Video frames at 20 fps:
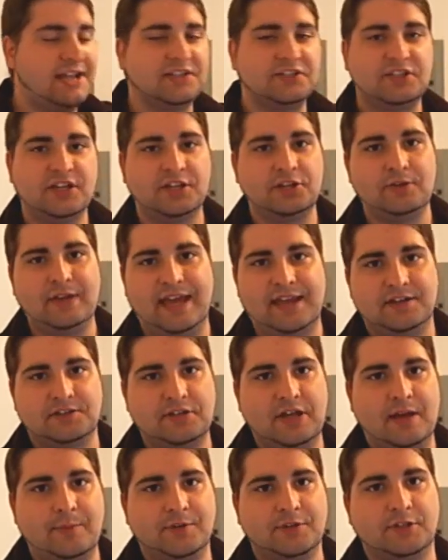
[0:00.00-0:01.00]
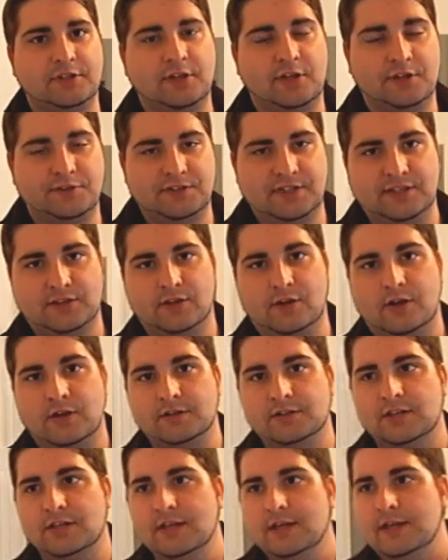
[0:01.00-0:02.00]
I can tell you anatomically all day
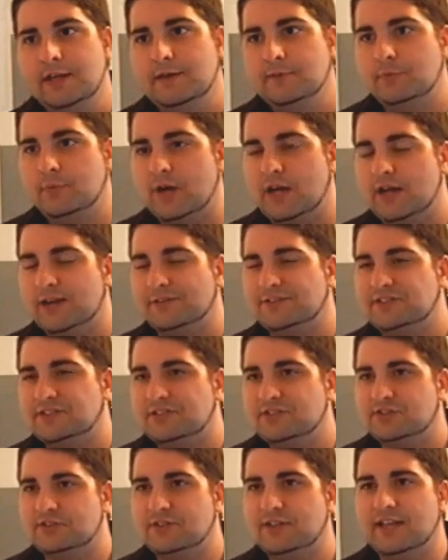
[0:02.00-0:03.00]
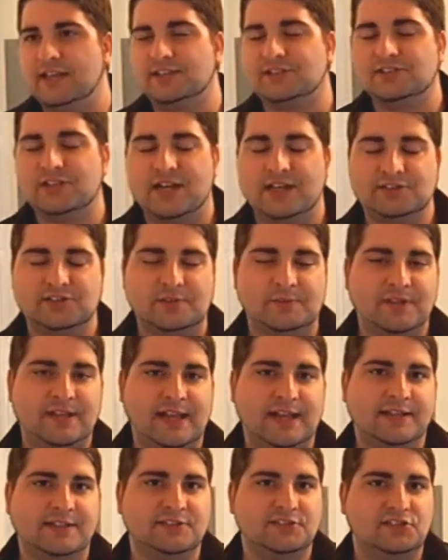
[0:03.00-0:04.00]
long, but it's not something
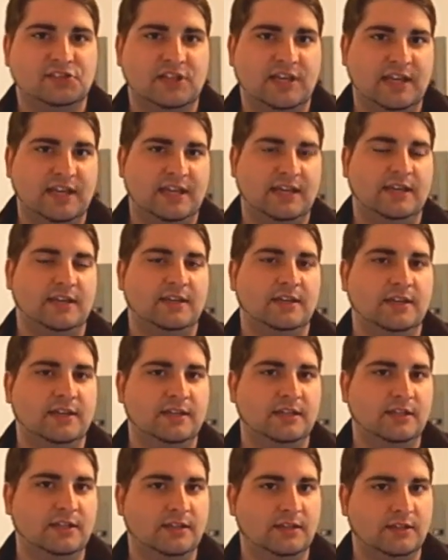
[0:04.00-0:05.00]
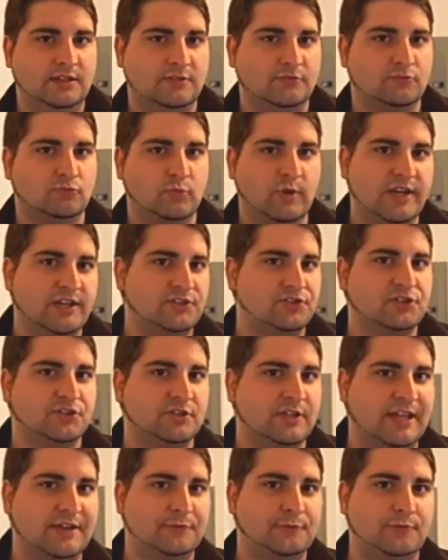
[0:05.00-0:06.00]
I can say, raise
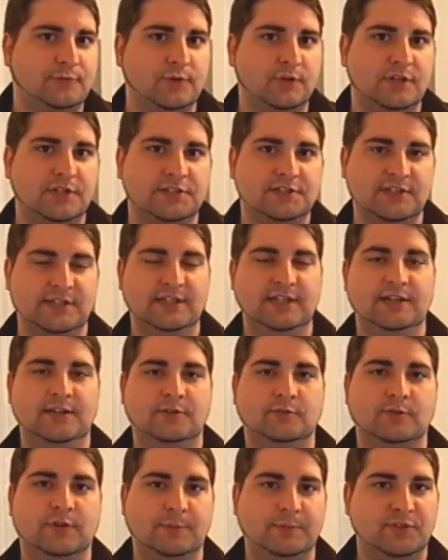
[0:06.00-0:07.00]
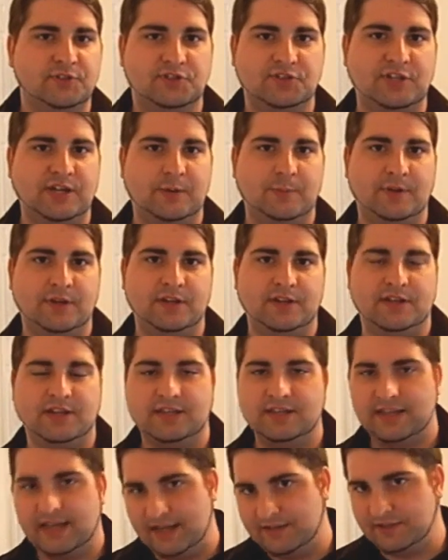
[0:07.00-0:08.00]
your left foot, rub your stomach,
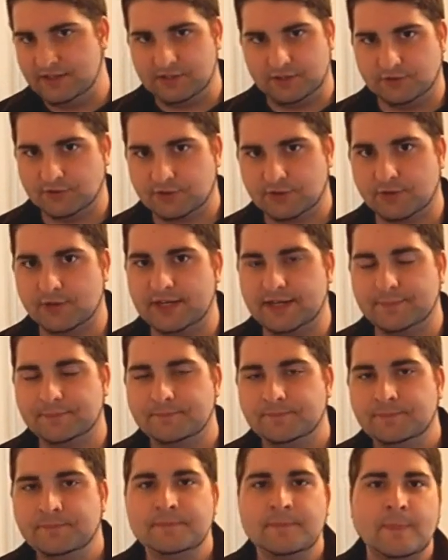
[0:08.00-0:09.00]
and then you'll scream.